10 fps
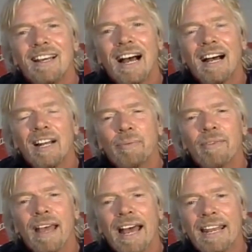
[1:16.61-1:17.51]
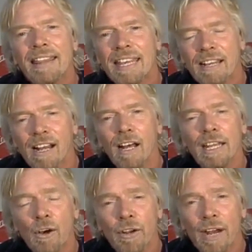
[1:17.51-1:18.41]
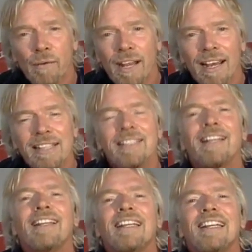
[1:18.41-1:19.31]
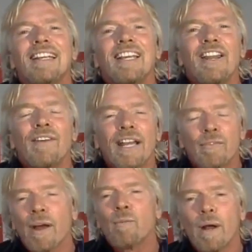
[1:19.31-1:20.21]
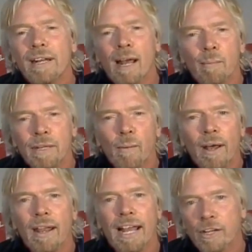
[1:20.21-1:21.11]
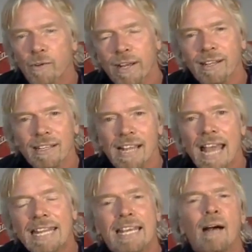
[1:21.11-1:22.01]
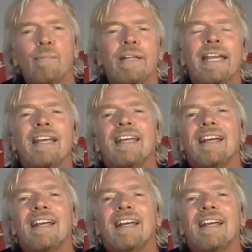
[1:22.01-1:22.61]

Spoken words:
And I think early on I realized that if I could run one company well, I could run any company.